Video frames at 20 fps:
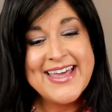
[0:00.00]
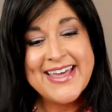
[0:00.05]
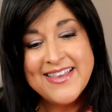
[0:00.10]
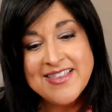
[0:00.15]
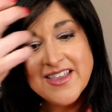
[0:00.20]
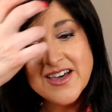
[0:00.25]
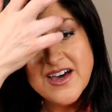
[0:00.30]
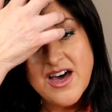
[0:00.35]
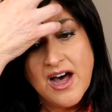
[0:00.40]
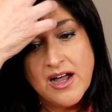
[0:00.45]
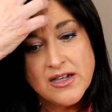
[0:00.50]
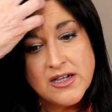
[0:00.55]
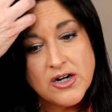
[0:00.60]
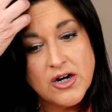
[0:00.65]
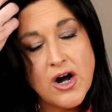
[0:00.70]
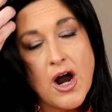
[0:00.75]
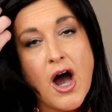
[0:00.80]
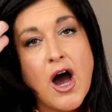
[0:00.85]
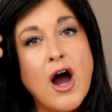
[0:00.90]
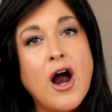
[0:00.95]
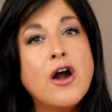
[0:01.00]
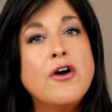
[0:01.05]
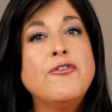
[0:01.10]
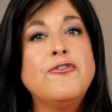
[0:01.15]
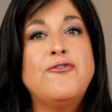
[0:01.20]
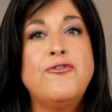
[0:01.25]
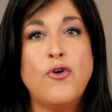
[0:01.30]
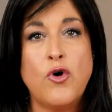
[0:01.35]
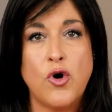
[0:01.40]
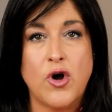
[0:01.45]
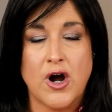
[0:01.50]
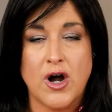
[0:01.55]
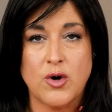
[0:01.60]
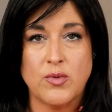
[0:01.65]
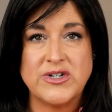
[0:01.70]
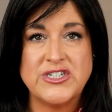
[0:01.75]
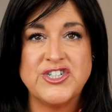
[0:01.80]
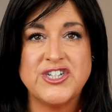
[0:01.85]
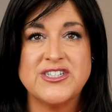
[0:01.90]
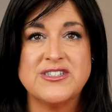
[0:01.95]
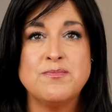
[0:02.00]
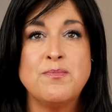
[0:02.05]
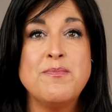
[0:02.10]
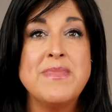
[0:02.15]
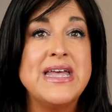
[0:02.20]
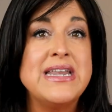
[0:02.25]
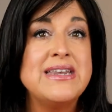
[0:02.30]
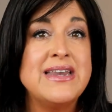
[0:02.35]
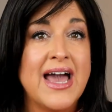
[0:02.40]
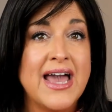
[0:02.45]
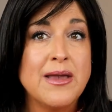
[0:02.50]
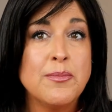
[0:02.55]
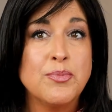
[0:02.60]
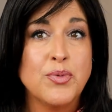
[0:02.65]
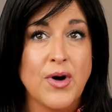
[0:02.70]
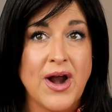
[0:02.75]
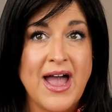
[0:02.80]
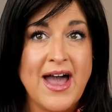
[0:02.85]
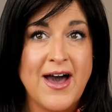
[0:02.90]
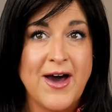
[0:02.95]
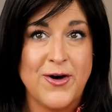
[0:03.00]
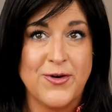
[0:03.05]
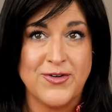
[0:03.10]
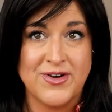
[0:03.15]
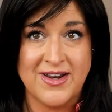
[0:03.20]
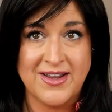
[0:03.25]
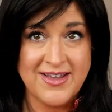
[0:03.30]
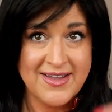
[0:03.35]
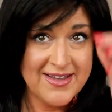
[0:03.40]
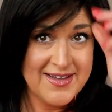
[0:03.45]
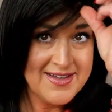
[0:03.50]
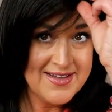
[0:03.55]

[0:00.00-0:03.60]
in the color R4, which is Midnight Brown.